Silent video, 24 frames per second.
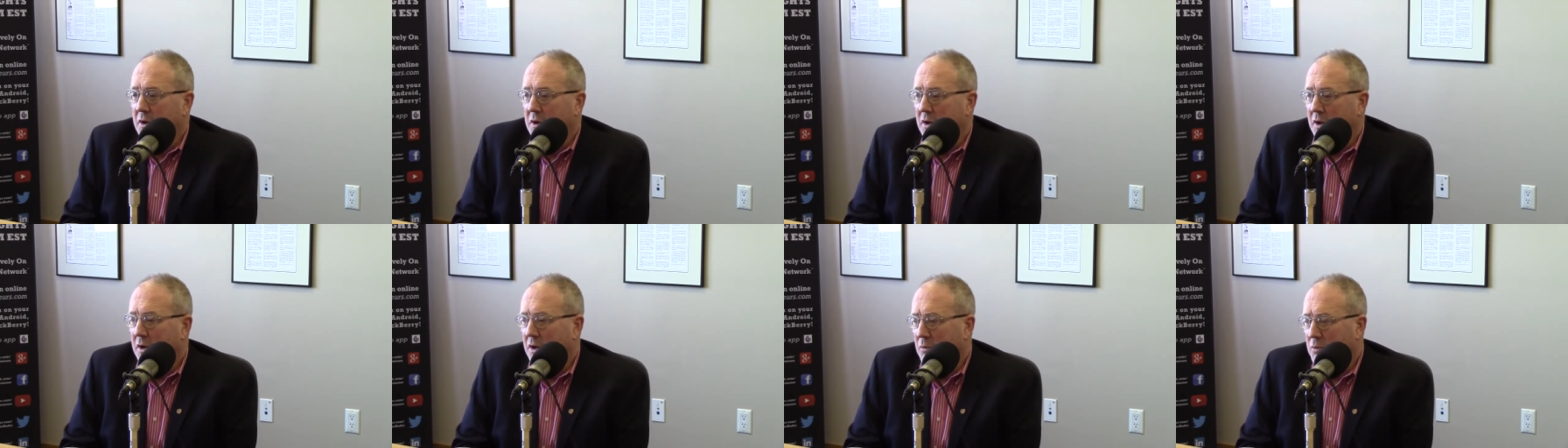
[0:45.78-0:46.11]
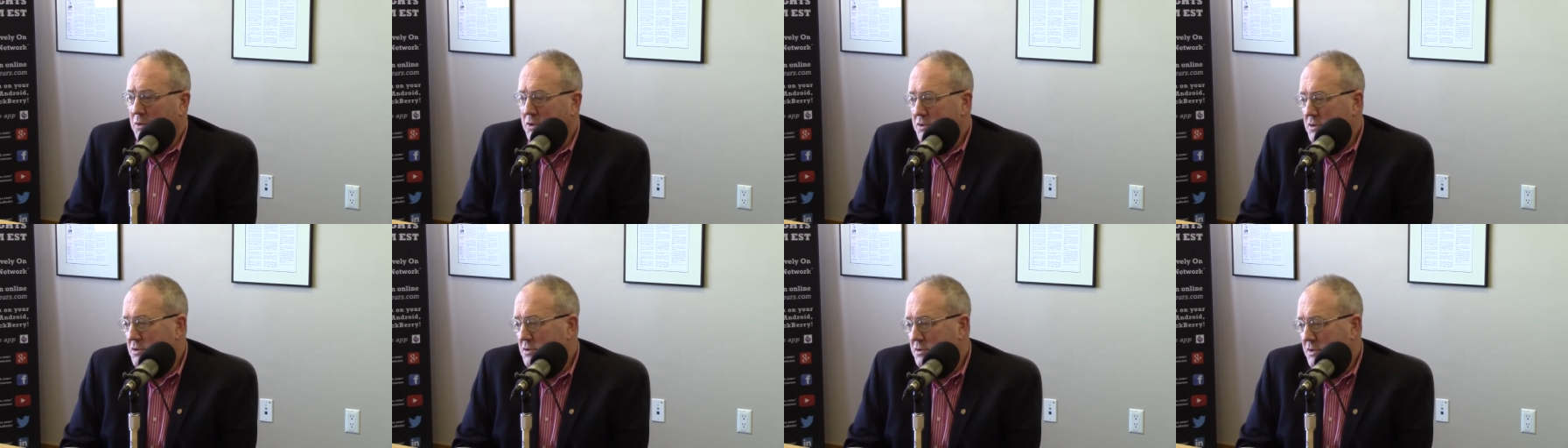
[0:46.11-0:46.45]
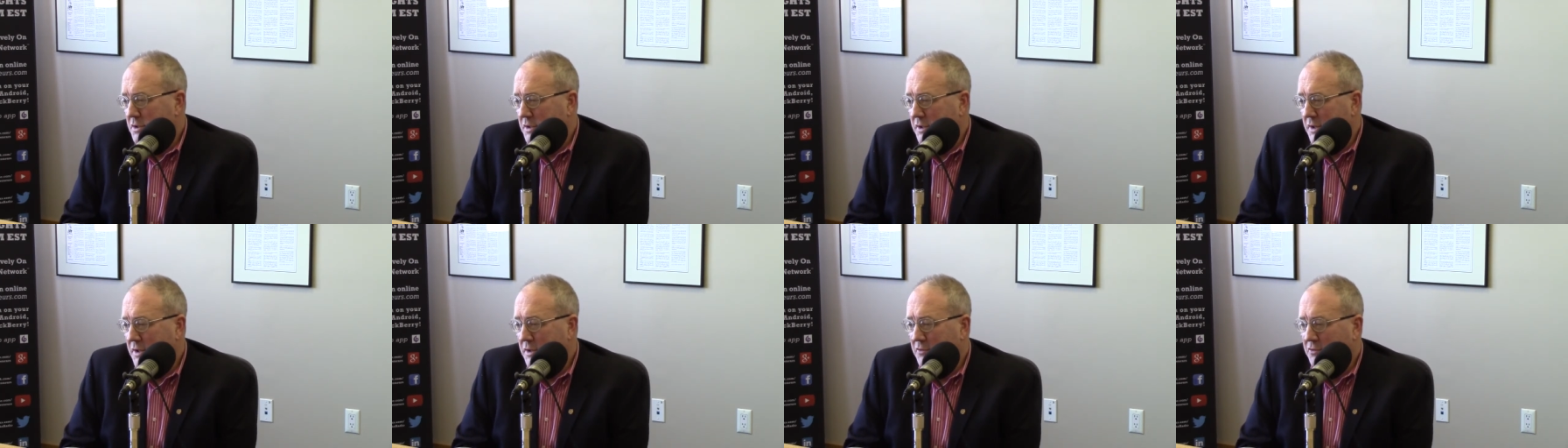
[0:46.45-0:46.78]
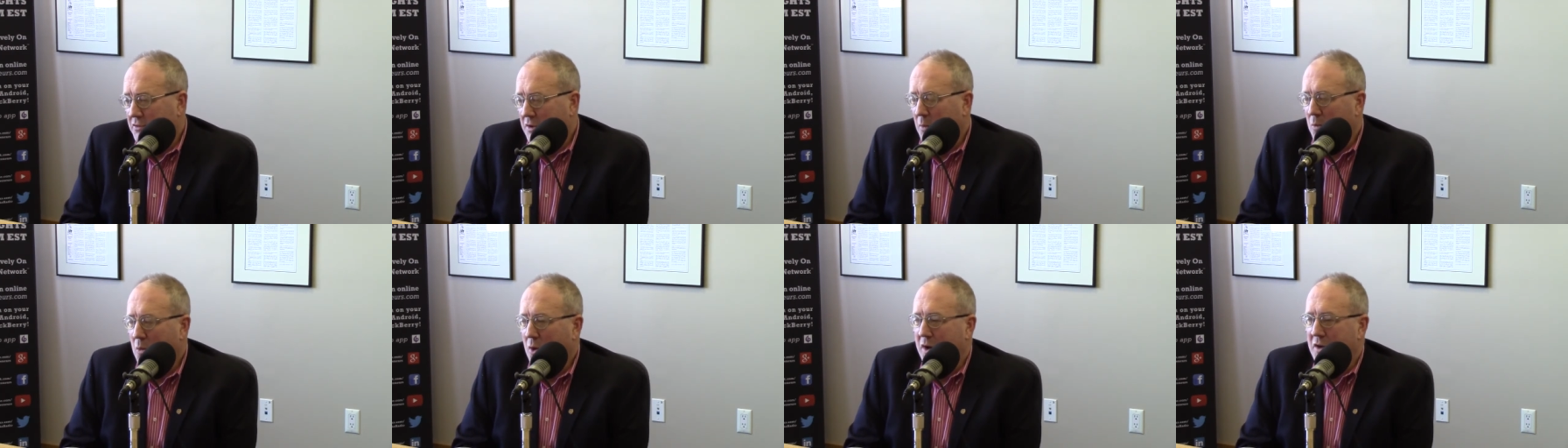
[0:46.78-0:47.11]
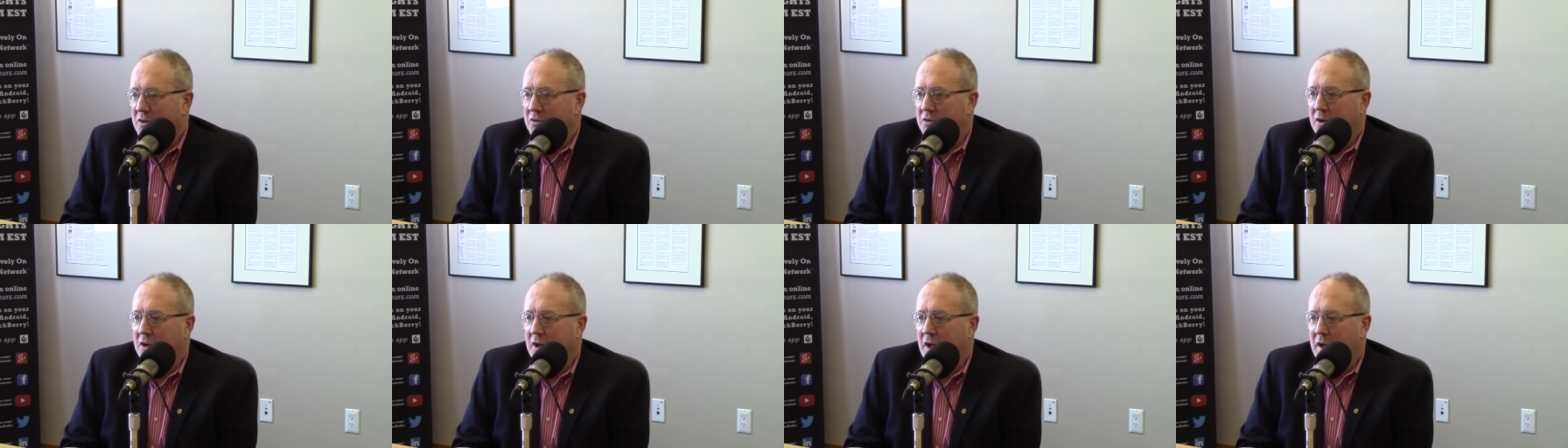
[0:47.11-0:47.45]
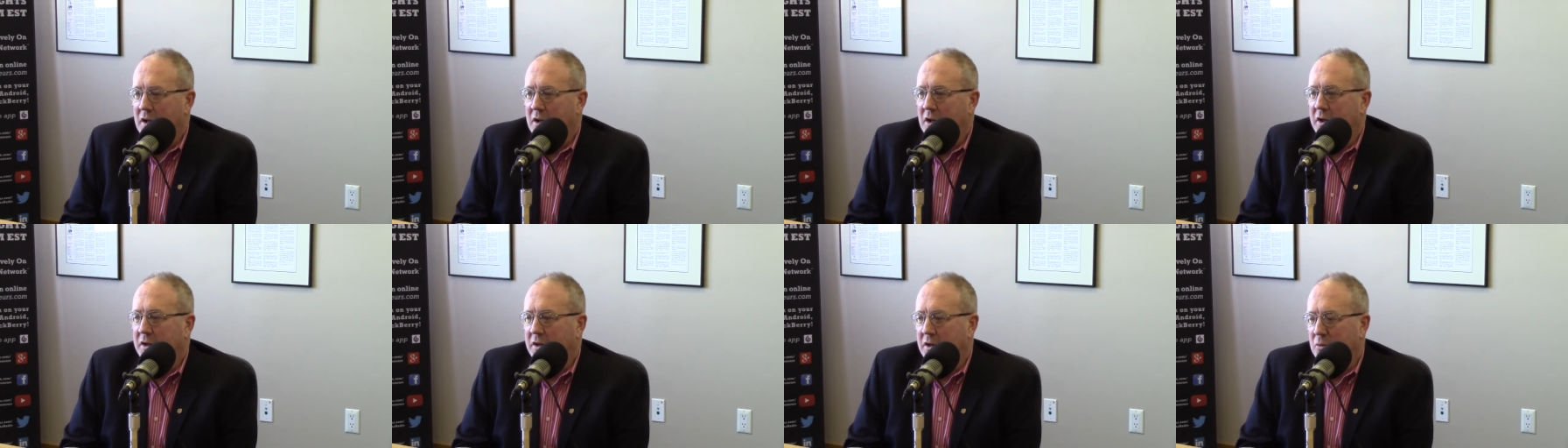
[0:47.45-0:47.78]
uh, which is in some ways a lot
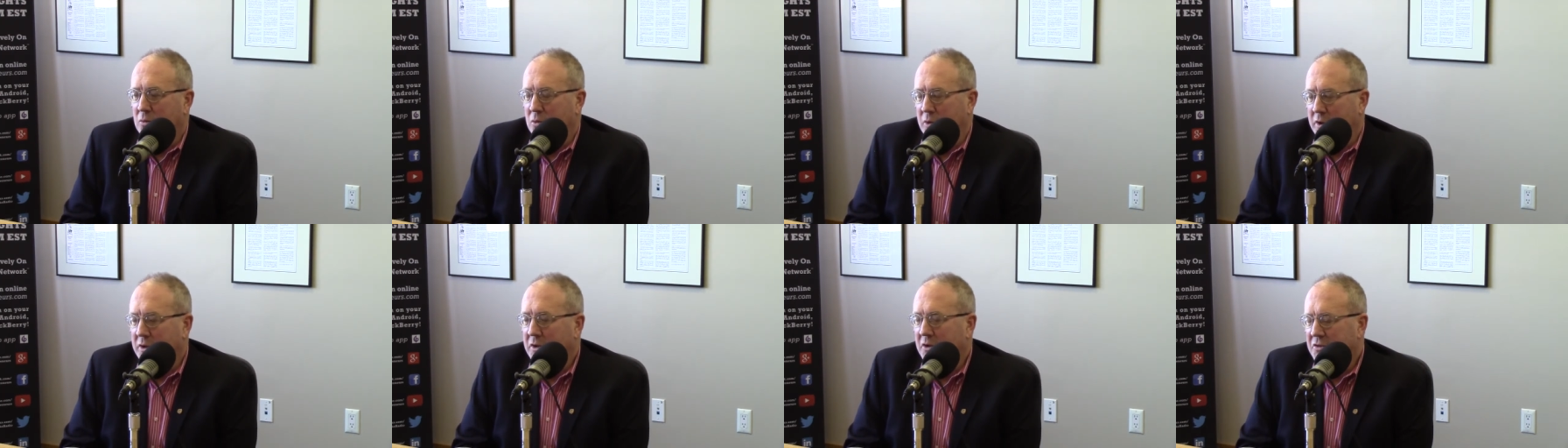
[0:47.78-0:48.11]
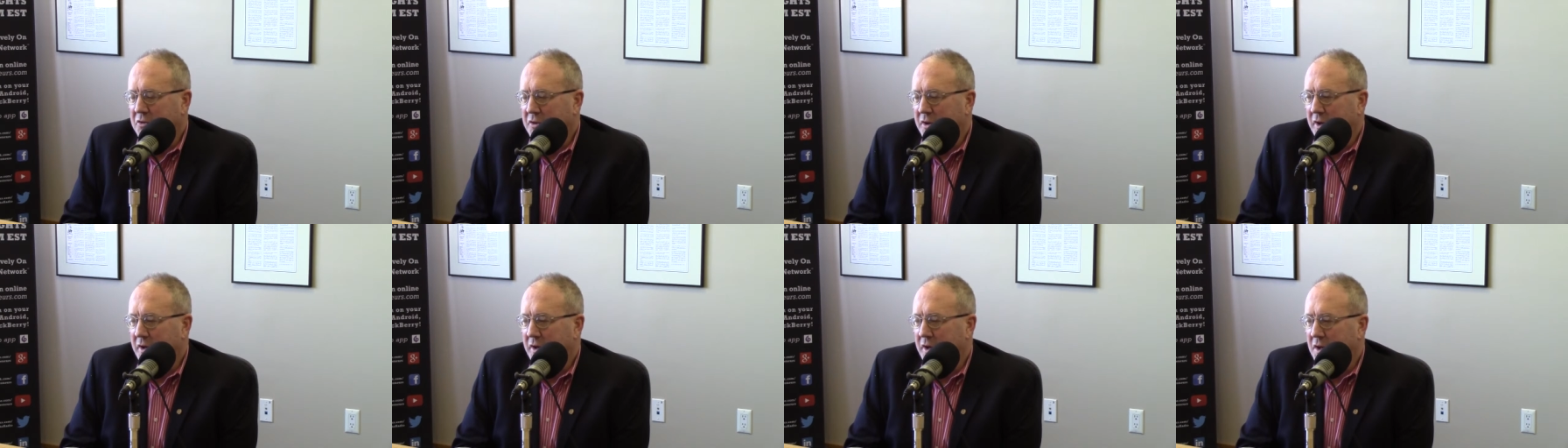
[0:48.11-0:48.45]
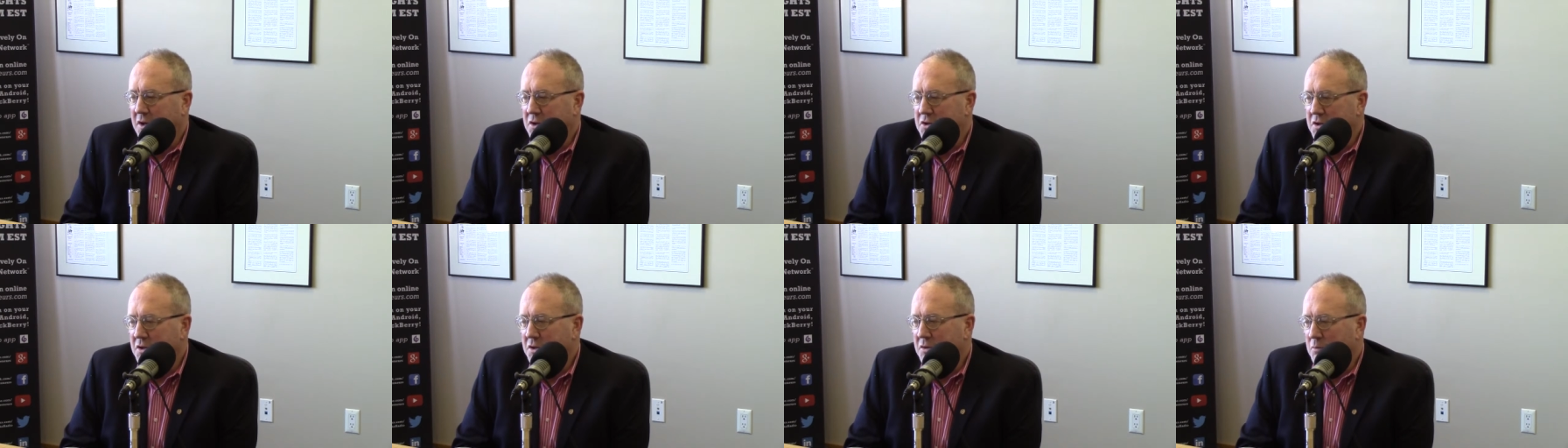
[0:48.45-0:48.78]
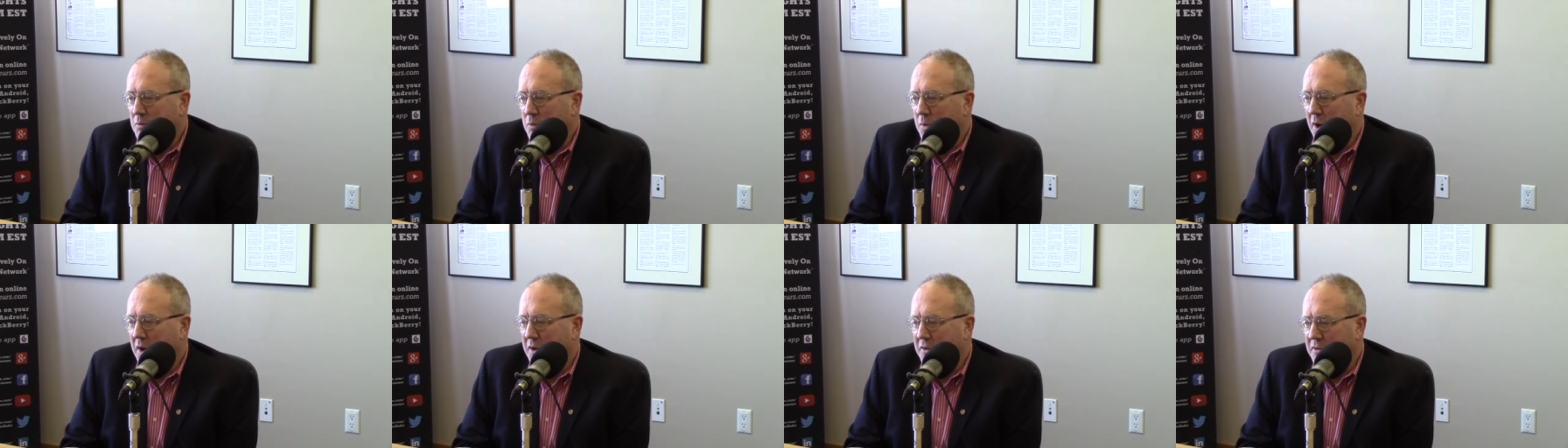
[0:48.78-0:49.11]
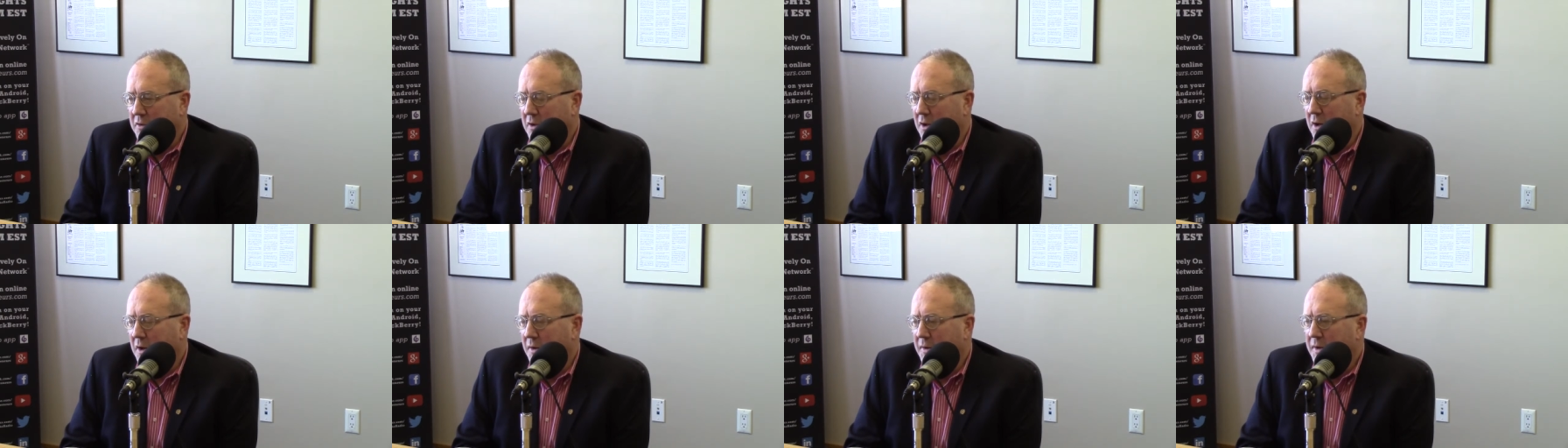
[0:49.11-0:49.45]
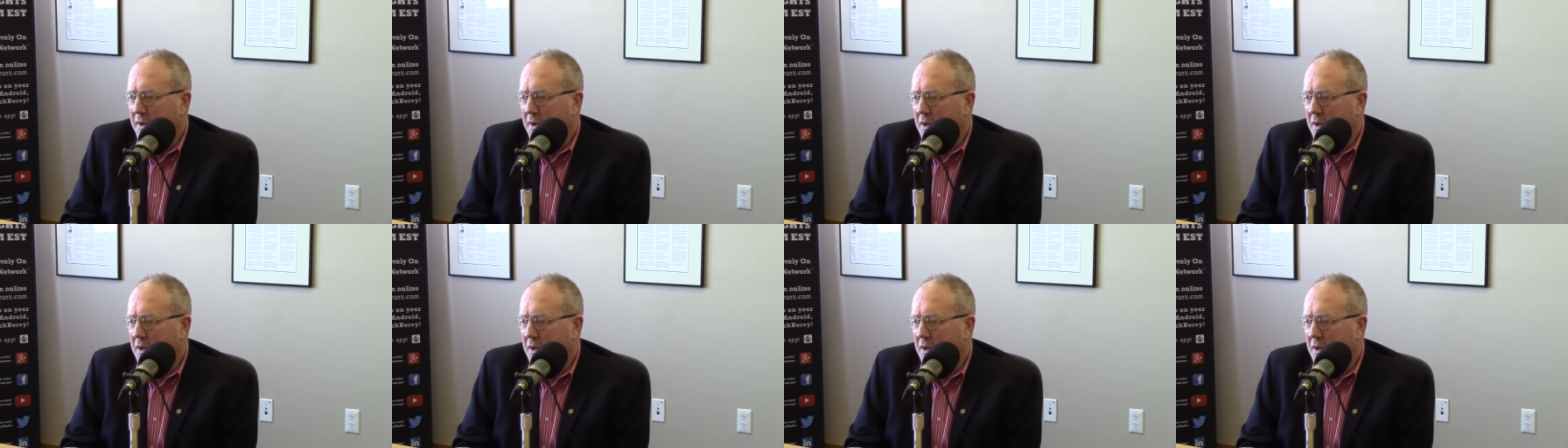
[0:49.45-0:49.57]
like a real estate agent, but uh,